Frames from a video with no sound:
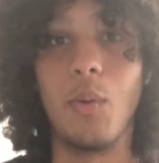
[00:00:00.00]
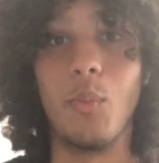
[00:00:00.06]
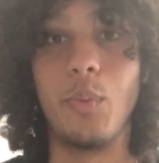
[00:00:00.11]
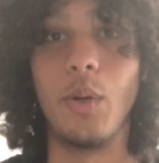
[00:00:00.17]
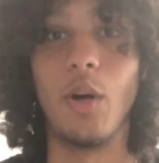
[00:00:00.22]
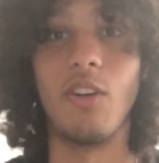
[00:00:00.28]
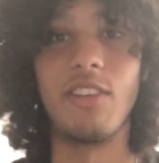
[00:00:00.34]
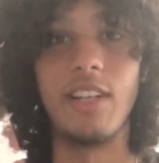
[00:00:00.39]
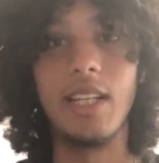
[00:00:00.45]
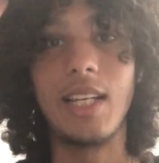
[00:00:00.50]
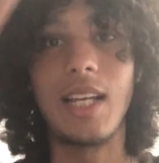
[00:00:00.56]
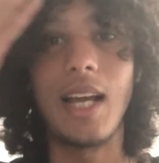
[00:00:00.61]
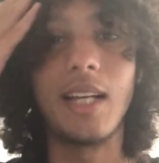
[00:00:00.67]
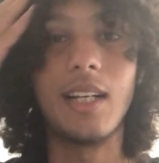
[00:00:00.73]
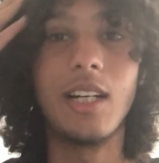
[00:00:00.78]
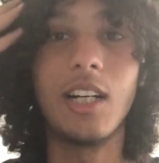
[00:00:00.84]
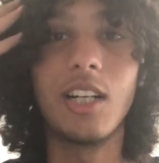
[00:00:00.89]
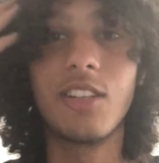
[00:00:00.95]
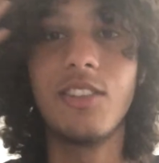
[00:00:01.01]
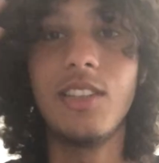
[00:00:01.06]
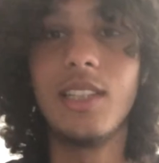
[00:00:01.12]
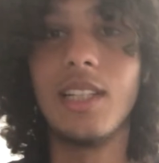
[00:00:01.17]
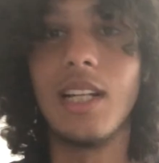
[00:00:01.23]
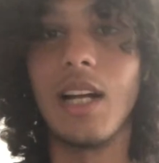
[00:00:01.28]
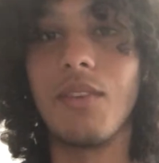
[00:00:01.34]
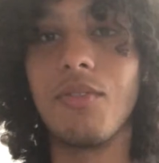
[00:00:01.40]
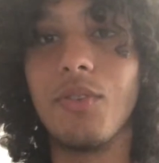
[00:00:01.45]
We already kind of
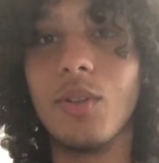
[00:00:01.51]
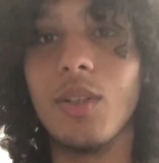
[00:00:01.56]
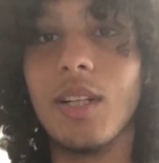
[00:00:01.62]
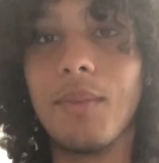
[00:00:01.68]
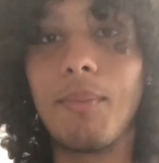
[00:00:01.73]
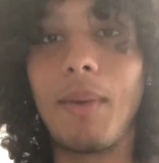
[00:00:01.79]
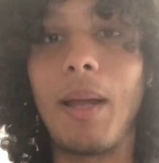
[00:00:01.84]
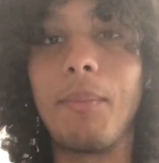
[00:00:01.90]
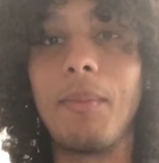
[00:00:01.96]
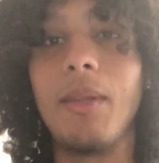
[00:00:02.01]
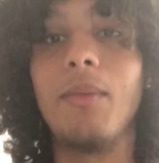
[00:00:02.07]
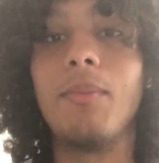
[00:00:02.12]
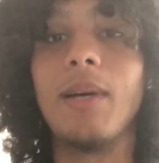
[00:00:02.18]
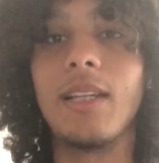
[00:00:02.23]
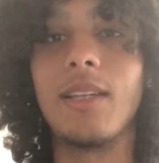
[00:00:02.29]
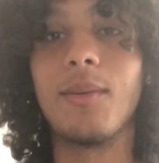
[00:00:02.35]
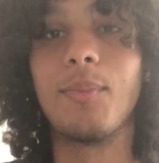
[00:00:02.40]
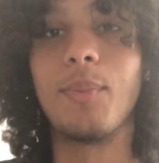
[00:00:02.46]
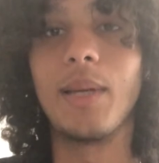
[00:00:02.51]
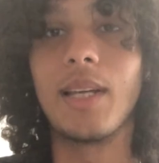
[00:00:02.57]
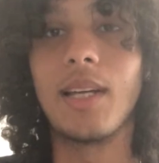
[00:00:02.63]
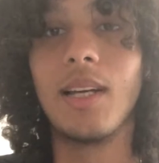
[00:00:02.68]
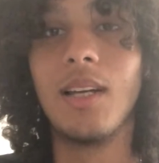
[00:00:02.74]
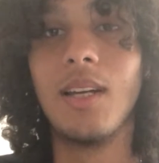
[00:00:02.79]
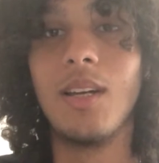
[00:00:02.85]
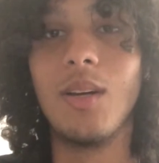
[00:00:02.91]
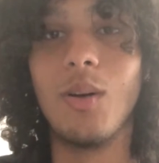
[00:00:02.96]
agreed that Foden might be the better pick
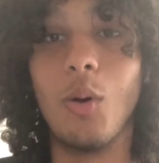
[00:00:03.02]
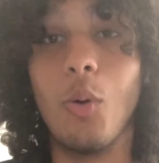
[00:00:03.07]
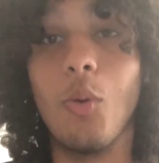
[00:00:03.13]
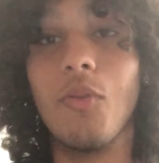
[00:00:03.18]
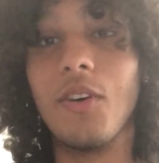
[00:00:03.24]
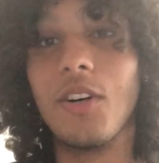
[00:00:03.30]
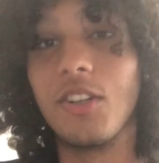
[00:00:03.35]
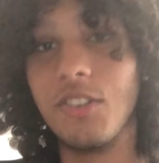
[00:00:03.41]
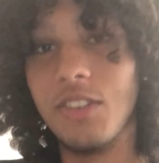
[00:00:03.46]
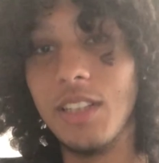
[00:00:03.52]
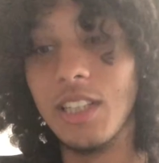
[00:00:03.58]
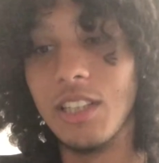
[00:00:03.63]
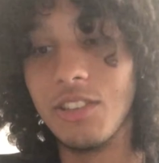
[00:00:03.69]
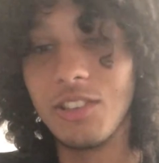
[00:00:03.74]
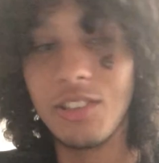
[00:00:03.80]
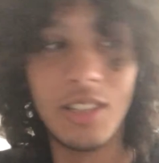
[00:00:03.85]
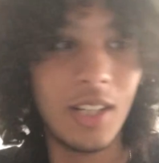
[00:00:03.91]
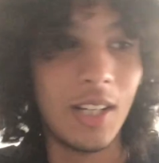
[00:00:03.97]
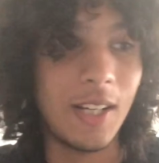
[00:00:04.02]
over Grealish.